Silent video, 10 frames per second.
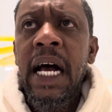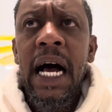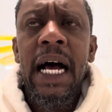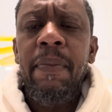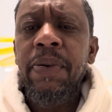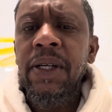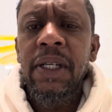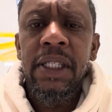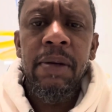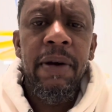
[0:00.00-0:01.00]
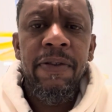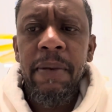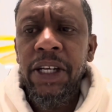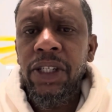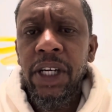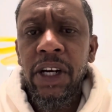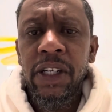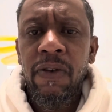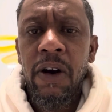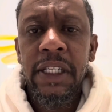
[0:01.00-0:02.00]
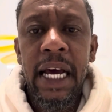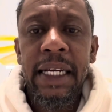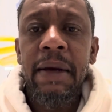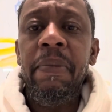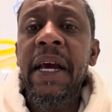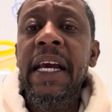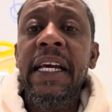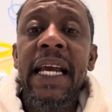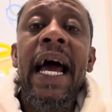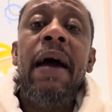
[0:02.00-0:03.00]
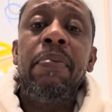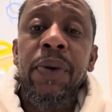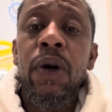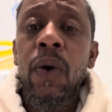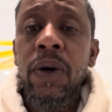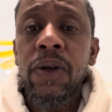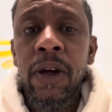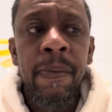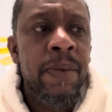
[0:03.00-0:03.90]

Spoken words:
I put some information there as far as how to get paid, and I had pre-orders.